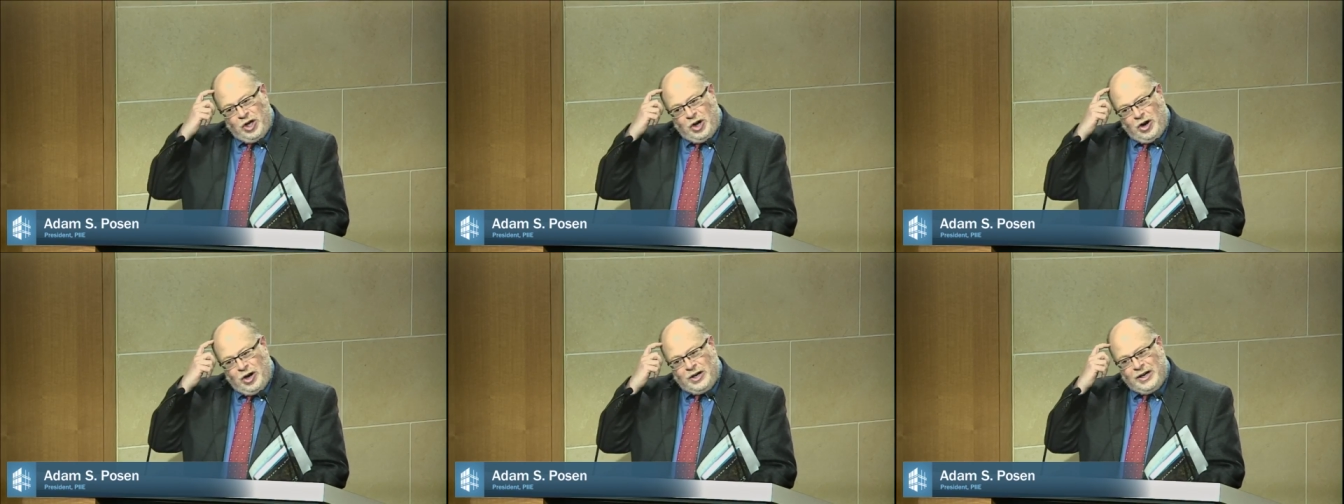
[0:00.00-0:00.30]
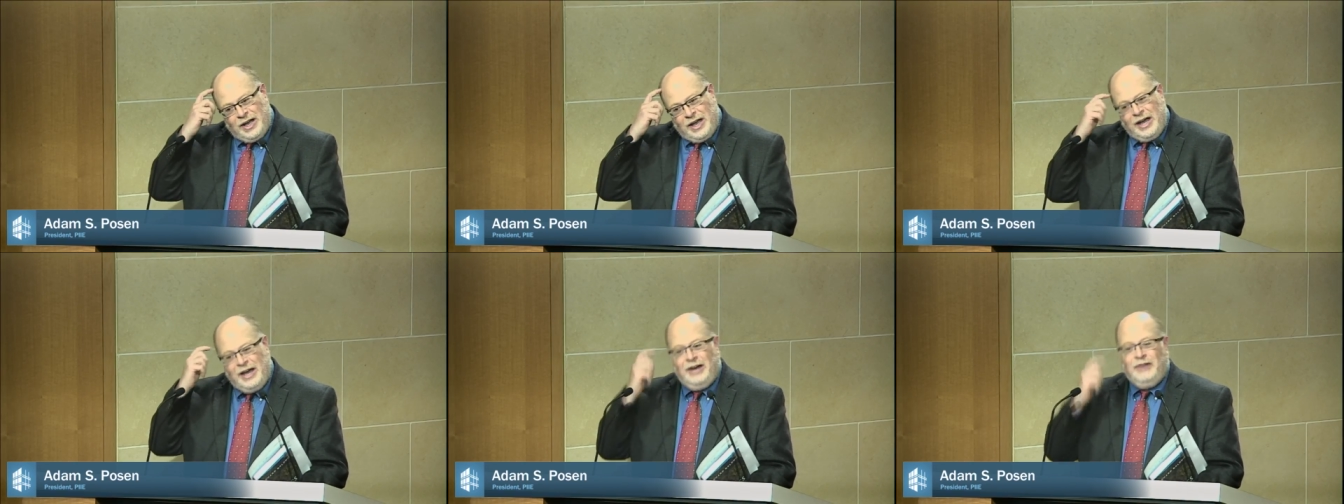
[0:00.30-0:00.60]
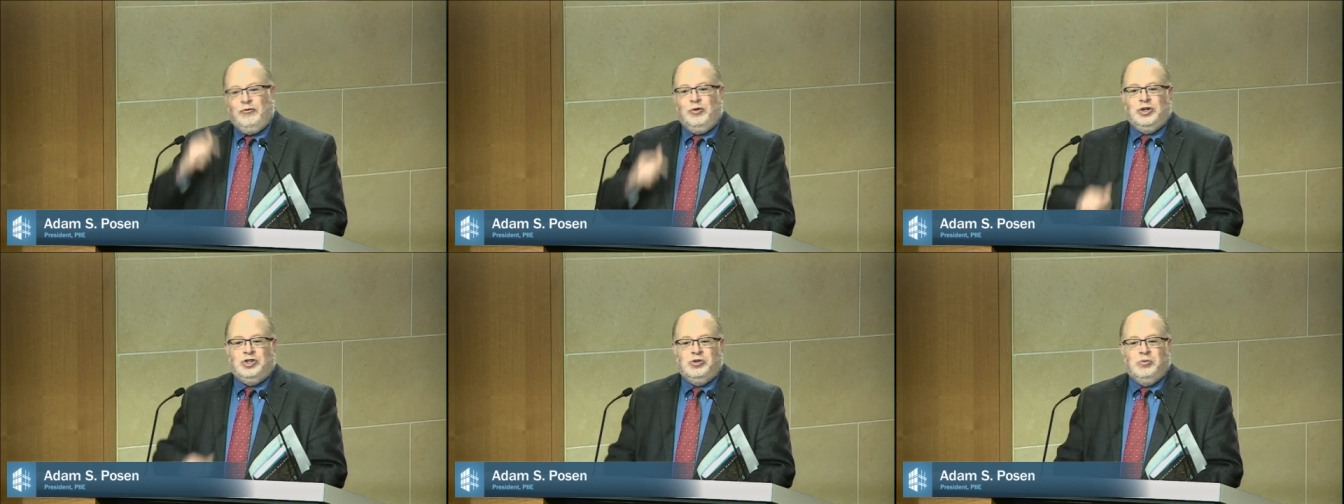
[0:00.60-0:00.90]
are to
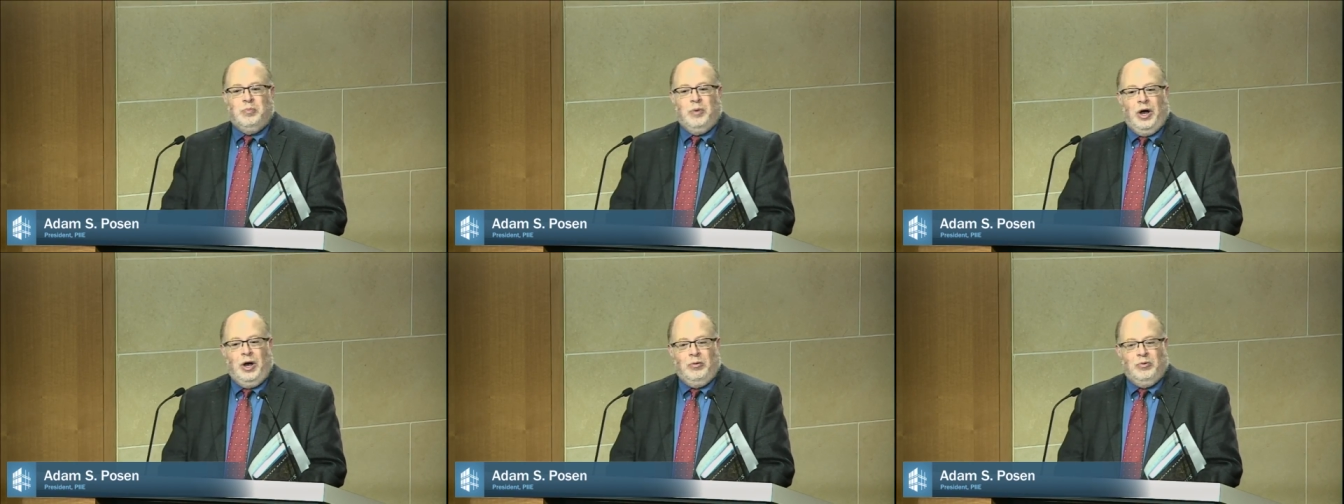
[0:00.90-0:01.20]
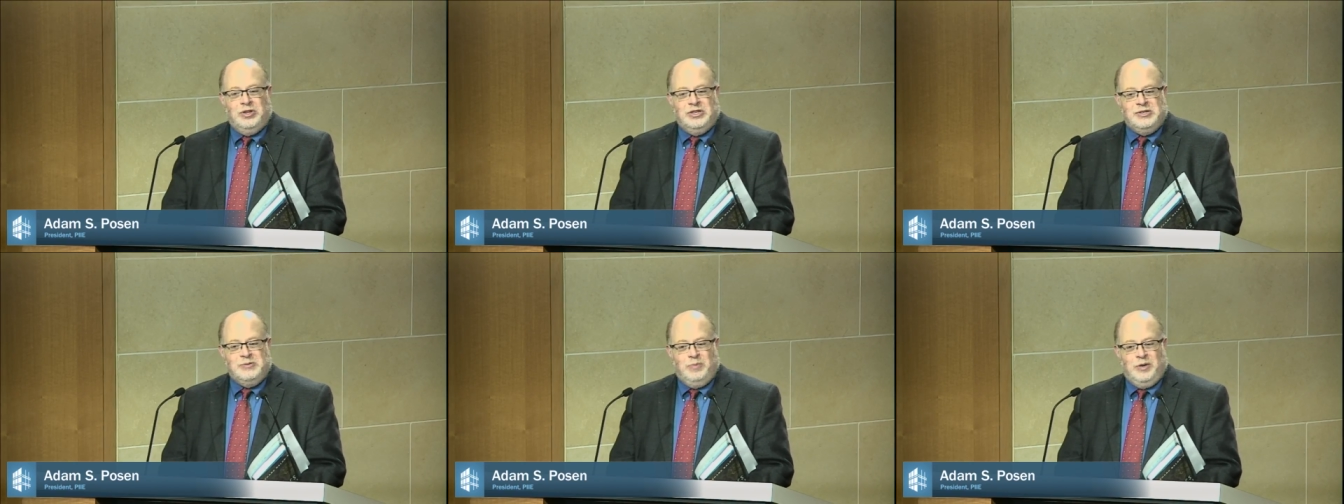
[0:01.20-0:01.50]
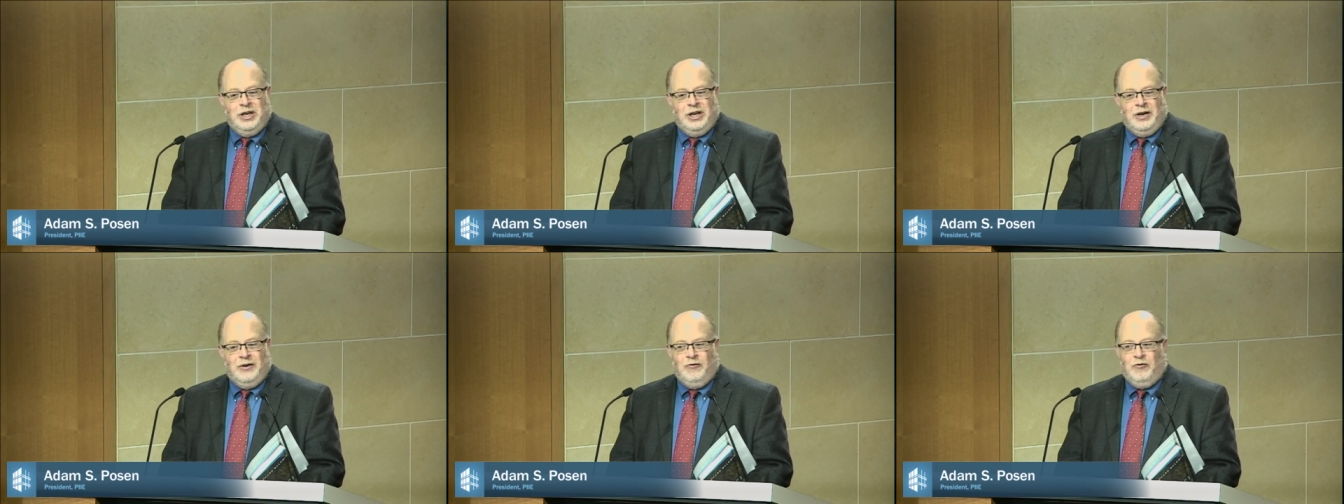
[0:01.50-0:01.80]
have Richard Baldwin
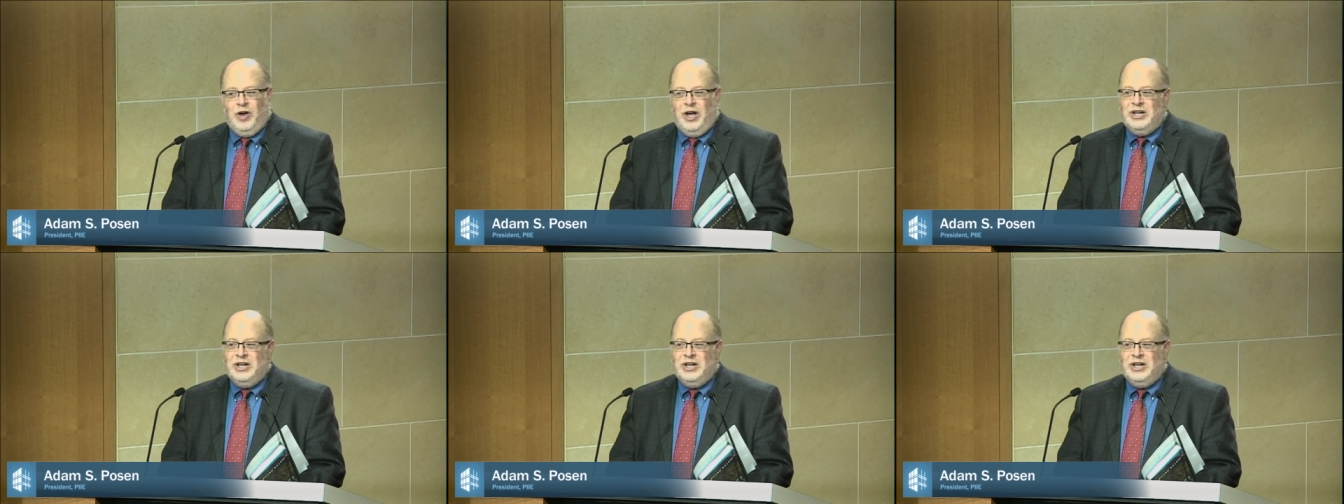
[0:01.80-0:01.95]
speak